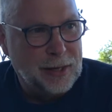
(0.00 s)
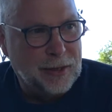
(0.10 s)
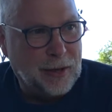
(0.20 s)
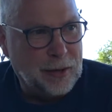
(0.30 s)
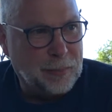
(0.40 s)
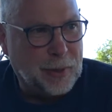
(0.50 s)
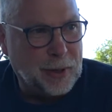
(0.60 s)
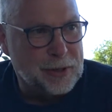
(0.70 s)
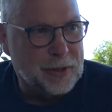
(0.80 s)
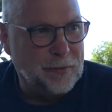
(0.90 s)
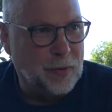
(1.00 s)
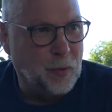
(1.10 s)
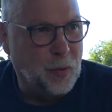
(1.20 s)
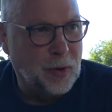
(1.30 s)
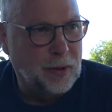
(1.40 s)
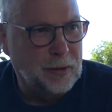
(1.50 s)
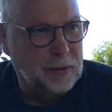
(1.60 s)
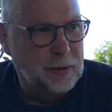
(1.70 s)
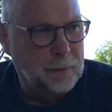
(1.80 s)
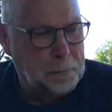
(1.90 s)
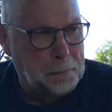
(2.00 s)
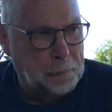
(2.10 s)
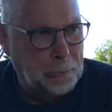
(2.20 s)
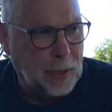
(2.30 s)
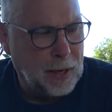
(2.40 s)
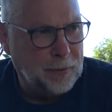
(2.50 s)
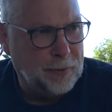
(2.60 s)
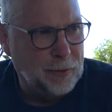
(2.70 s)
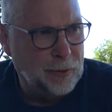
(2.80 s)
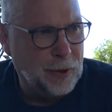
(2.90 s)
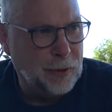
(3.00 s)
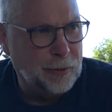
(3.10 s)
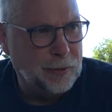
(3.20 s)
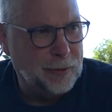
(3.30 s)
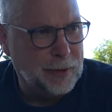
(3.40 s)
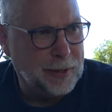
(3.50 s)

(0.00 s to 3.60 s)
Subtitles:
to other parts of the world, if you go